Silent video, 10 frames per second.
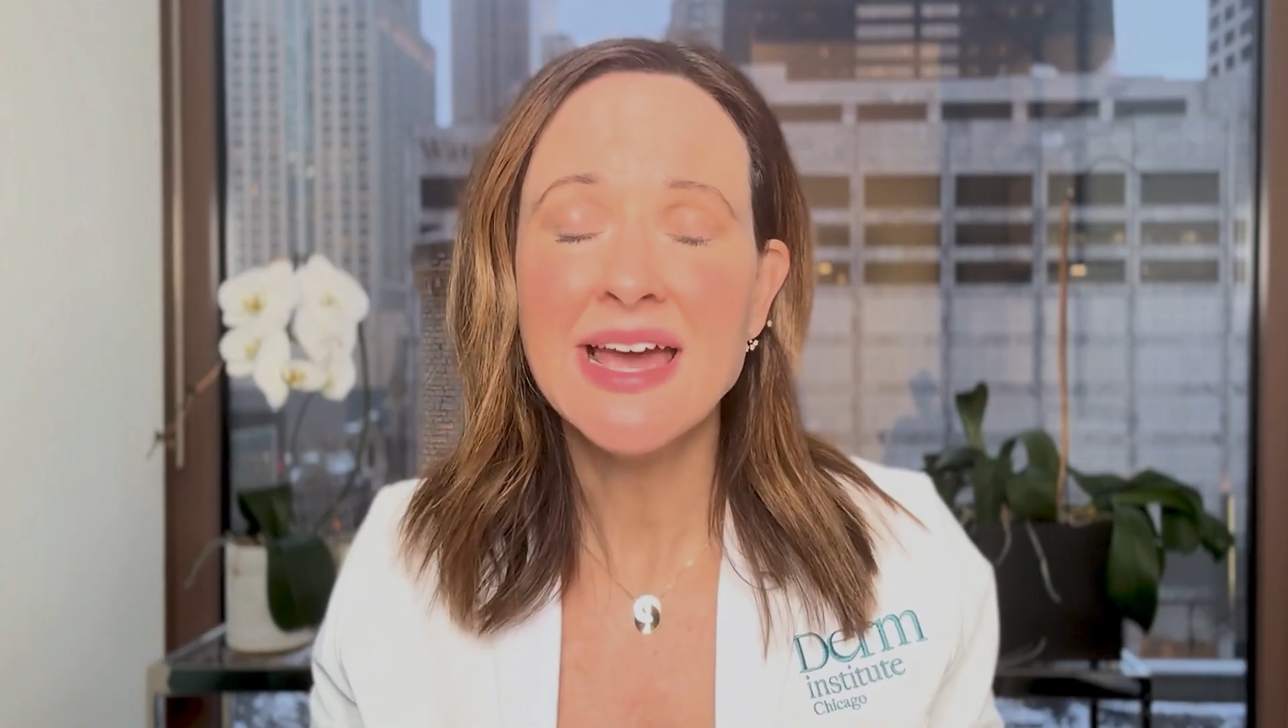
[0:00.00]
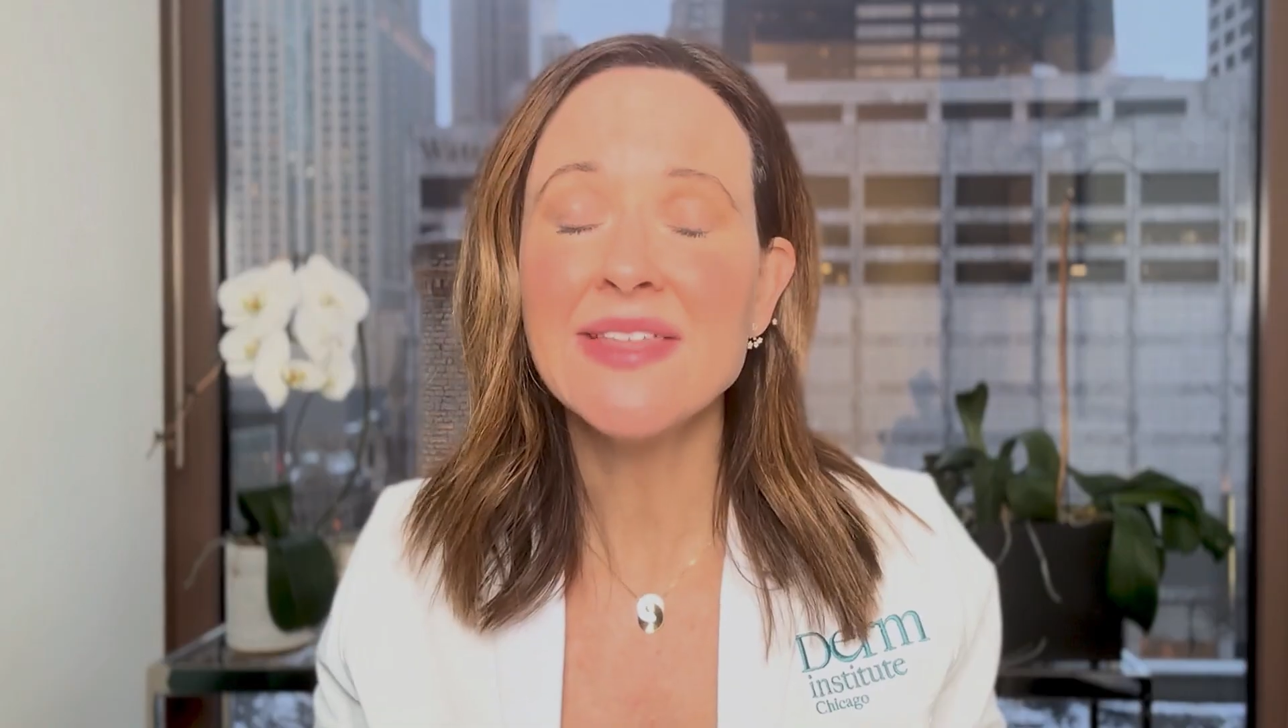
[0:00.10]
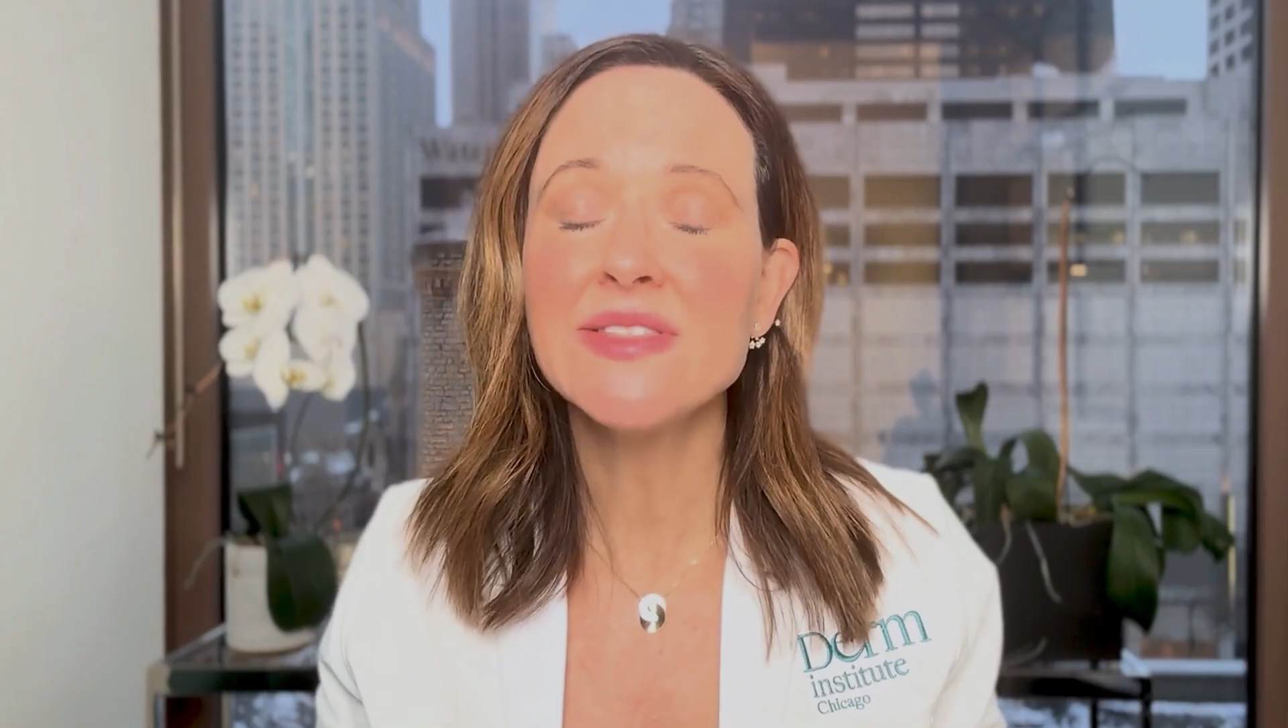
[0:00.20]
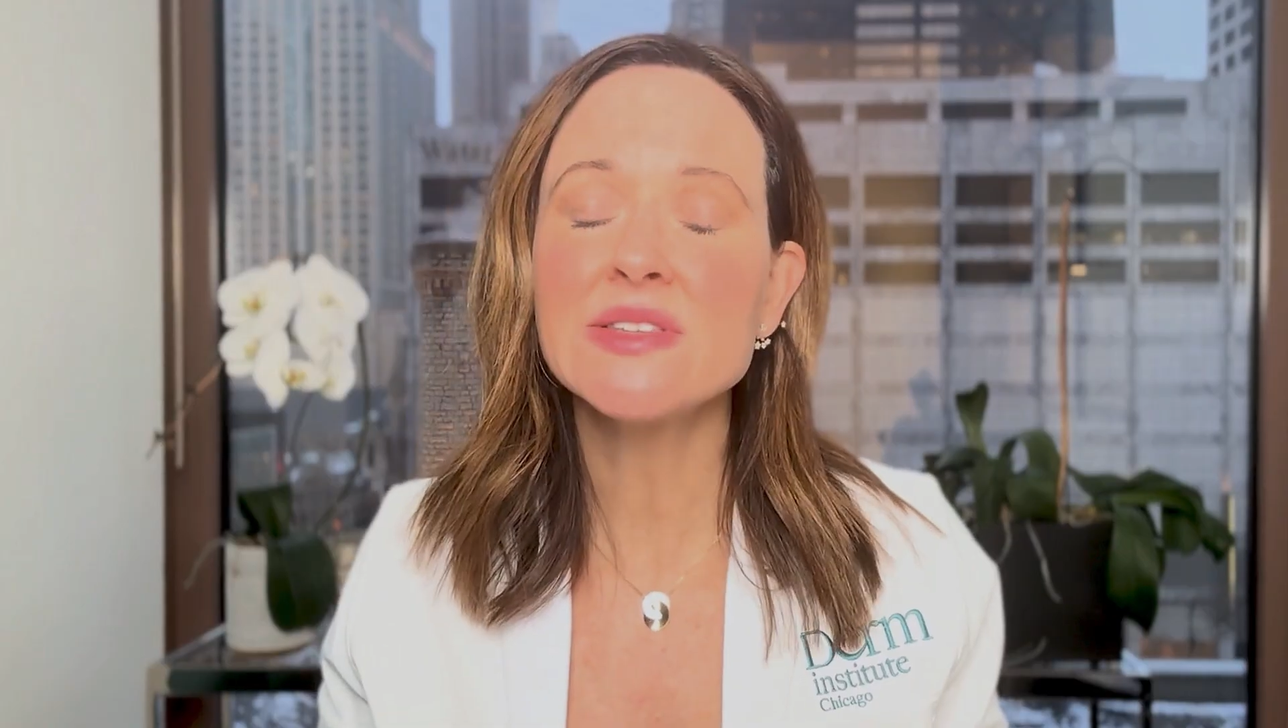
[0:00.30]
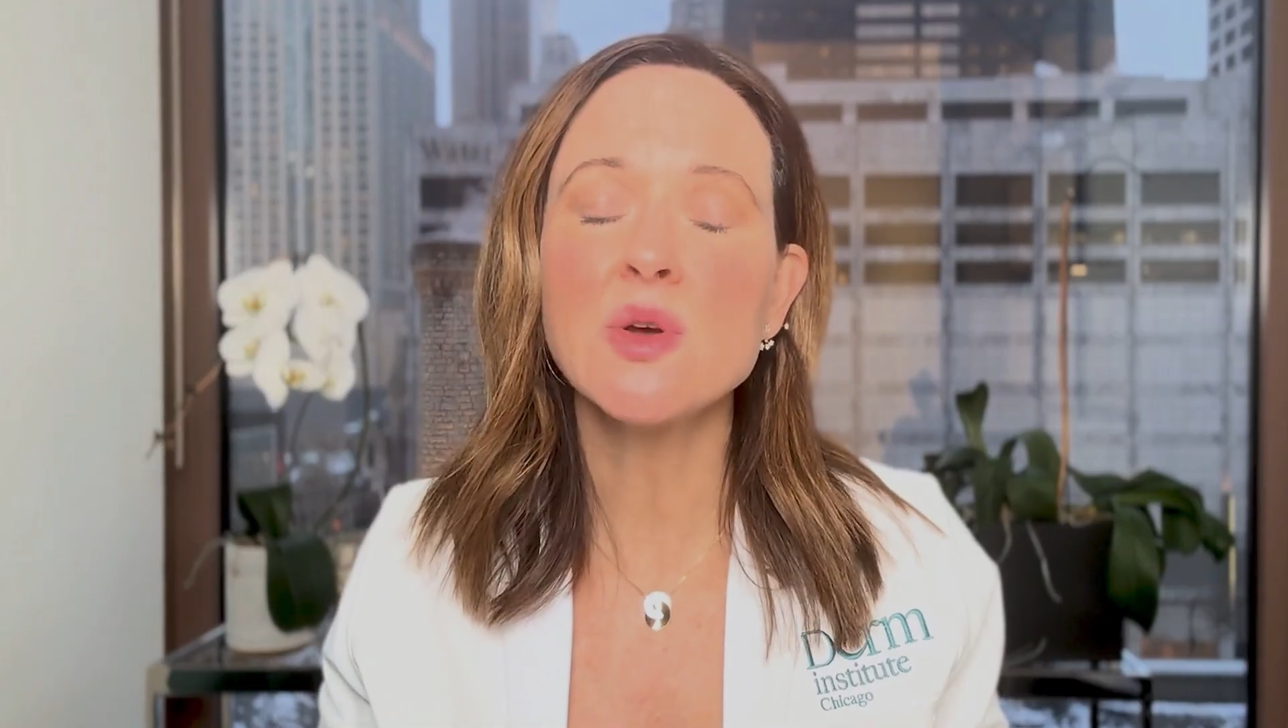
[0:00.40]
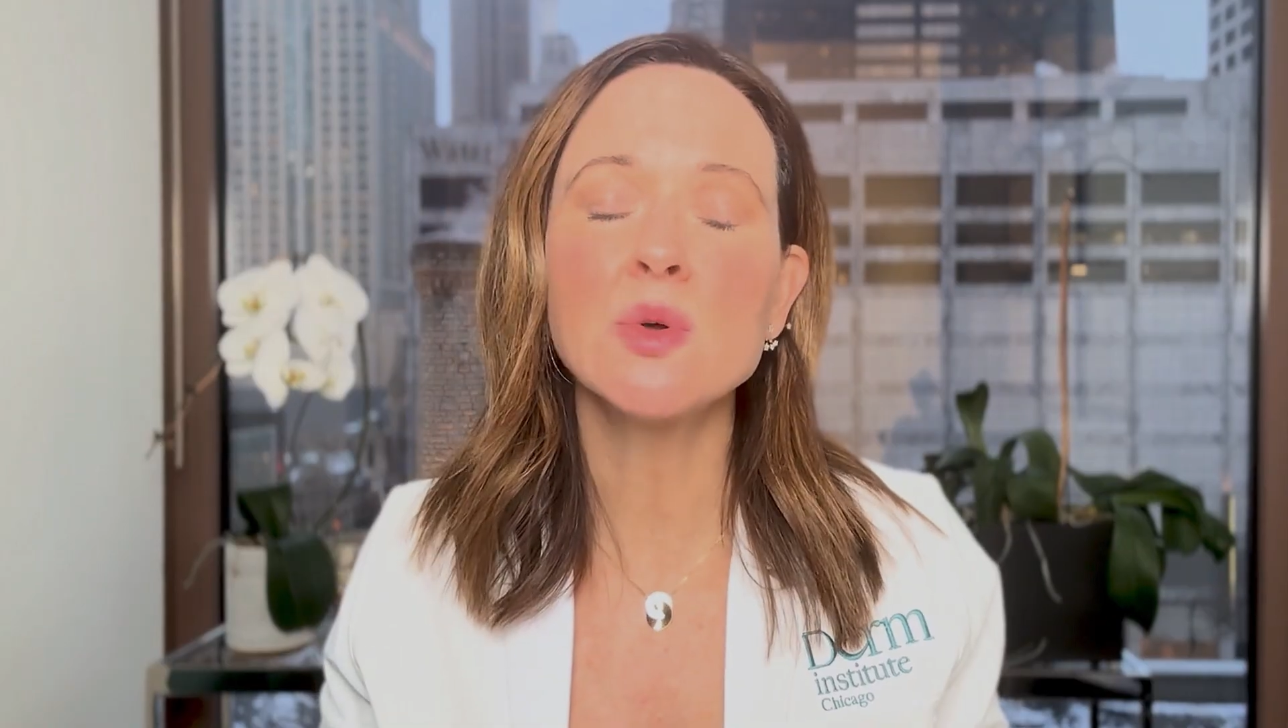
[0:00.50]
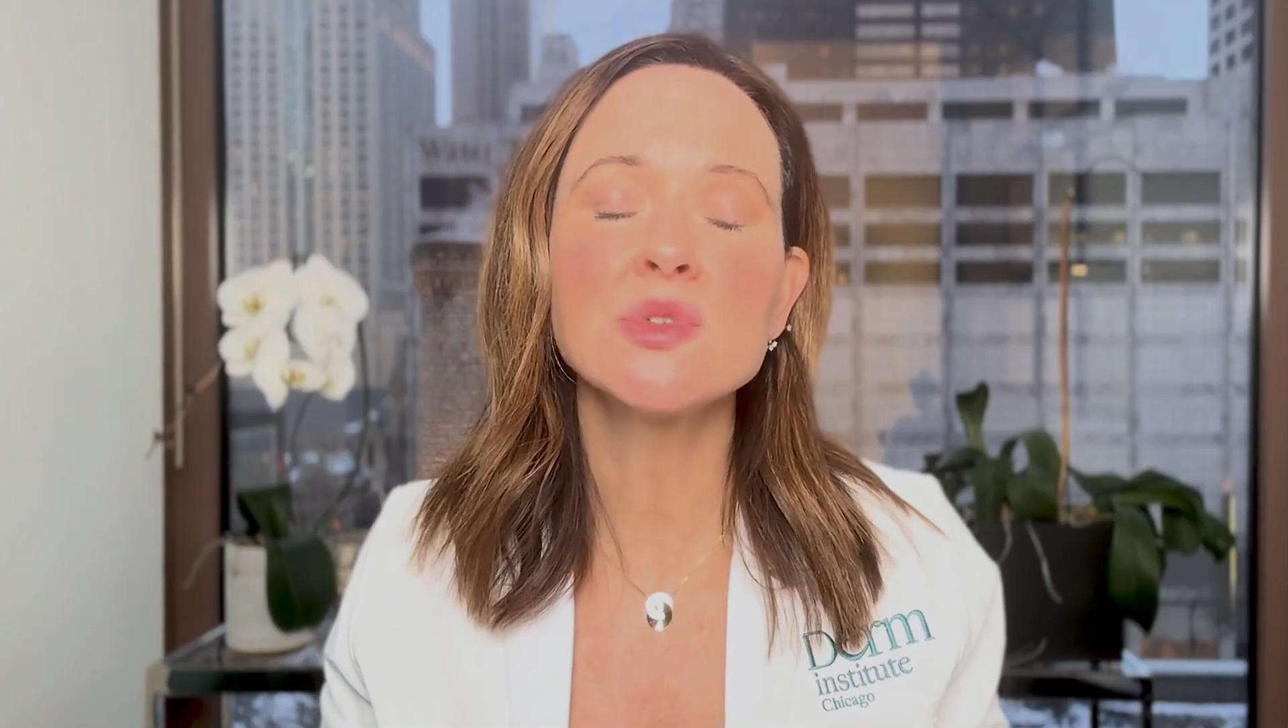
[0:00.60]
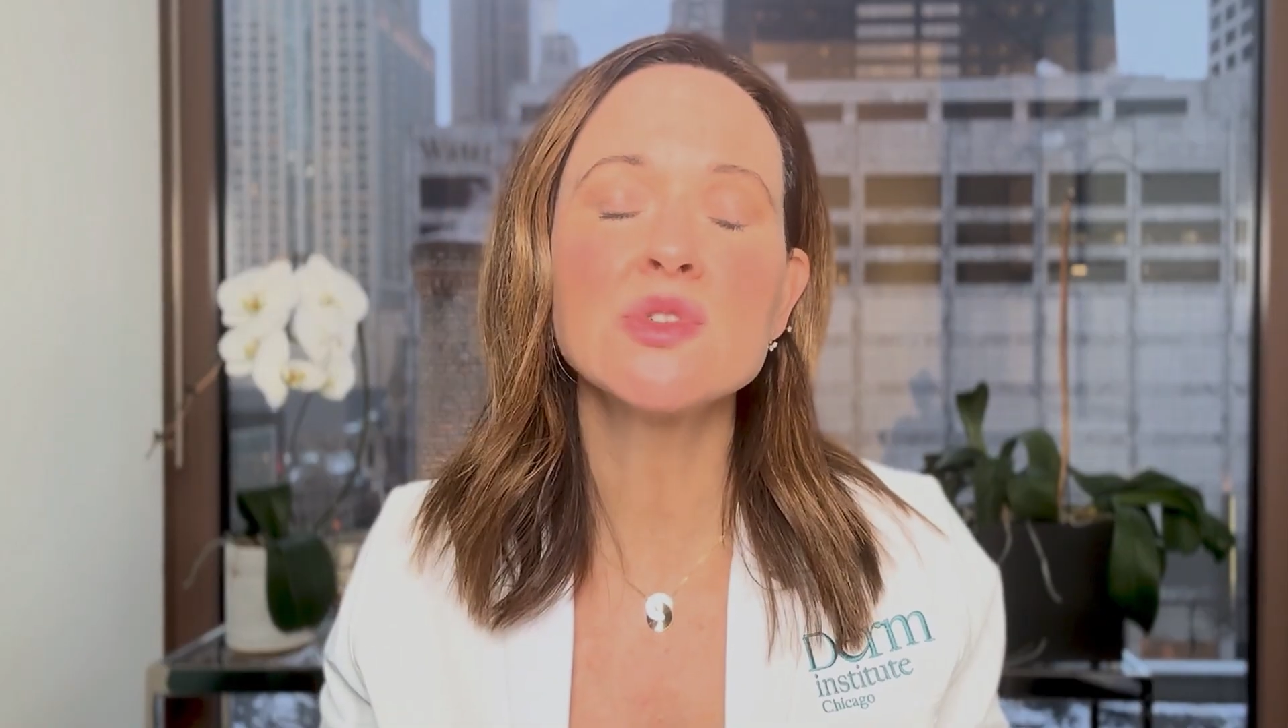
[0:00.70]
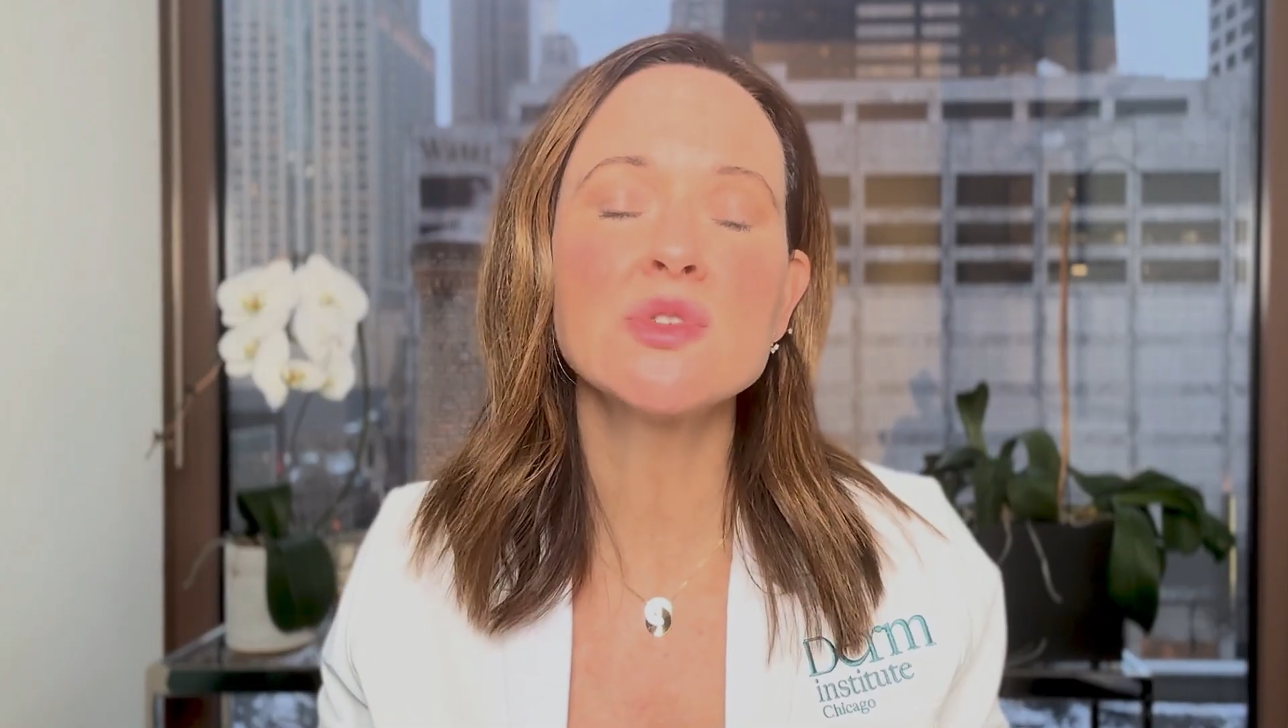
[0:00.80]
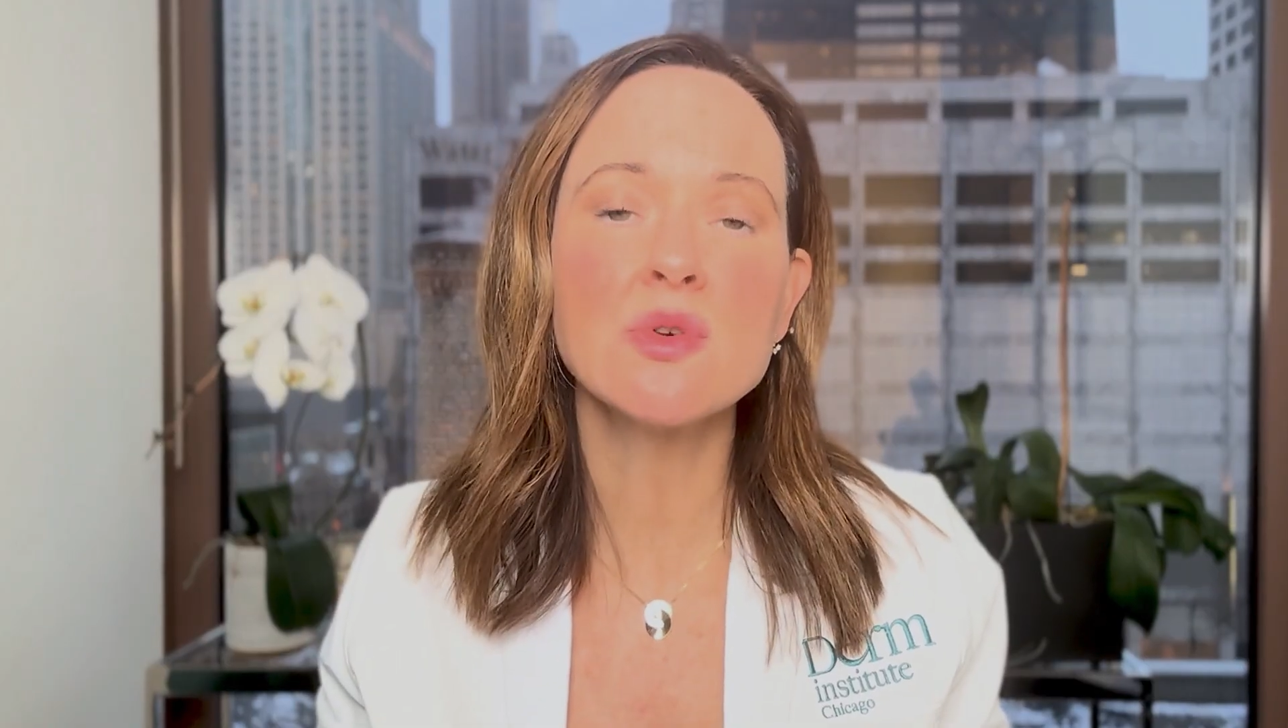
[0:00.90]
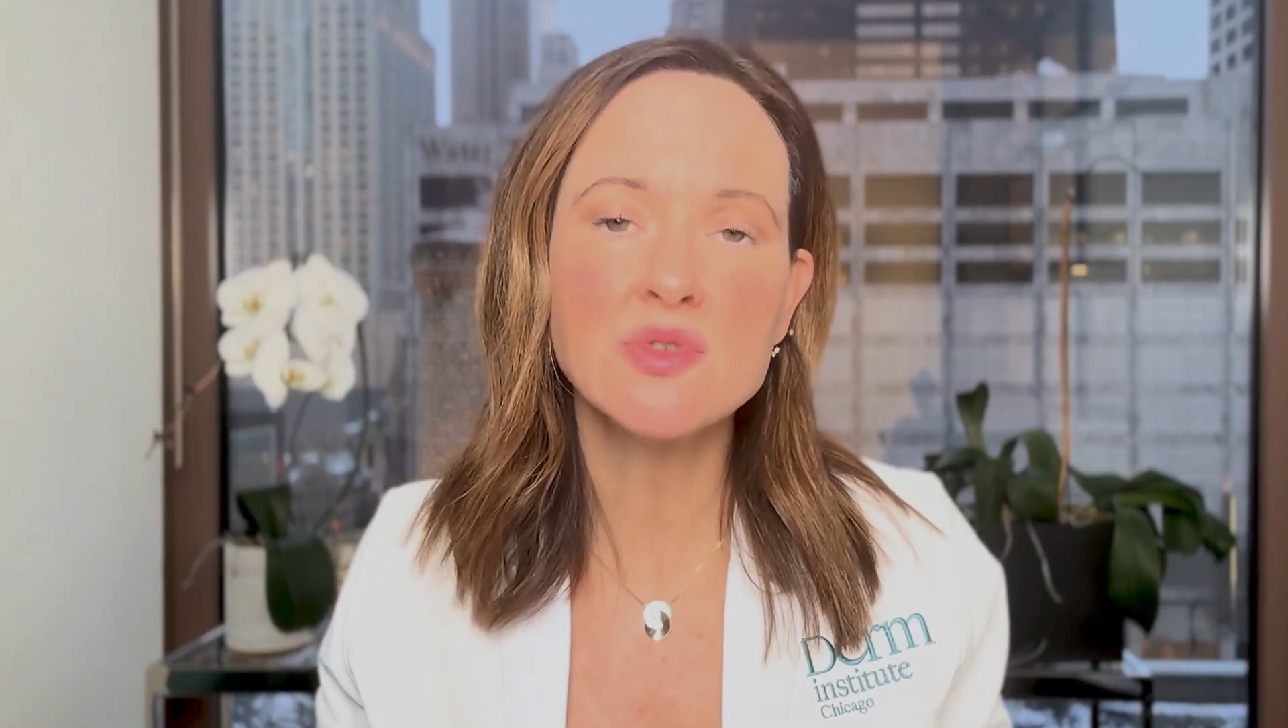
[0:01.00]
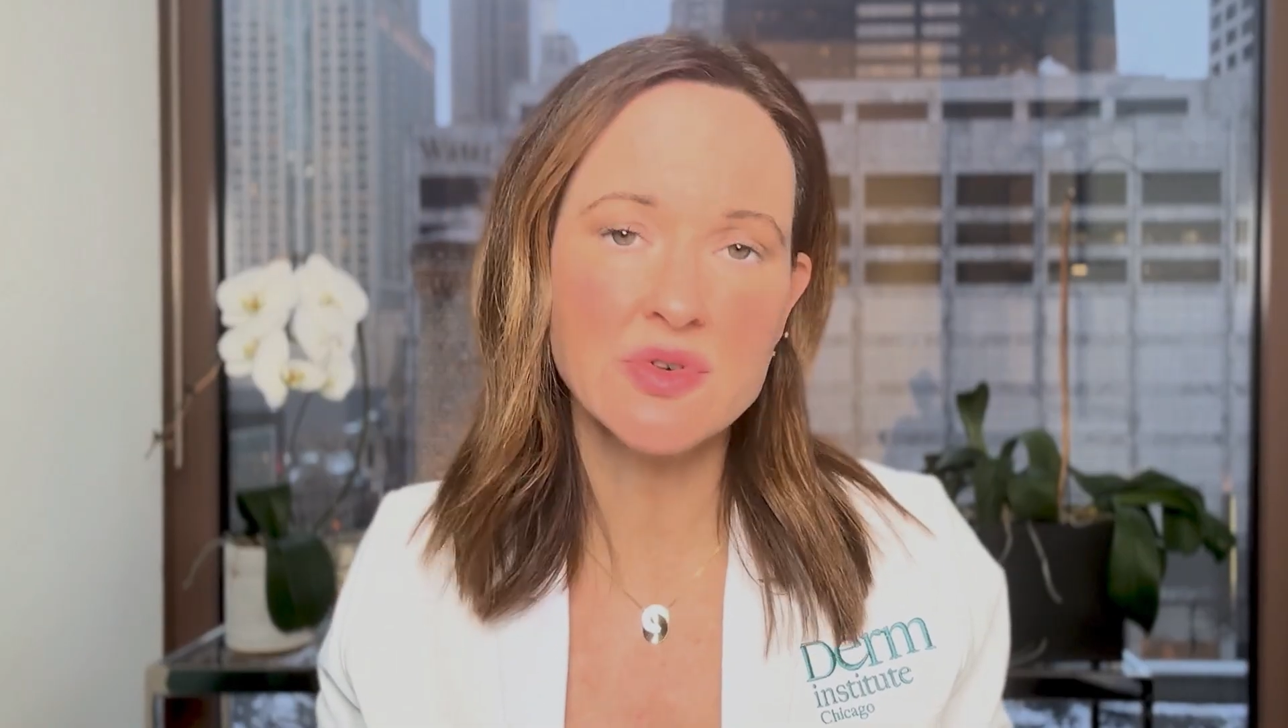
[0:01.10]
And this holds so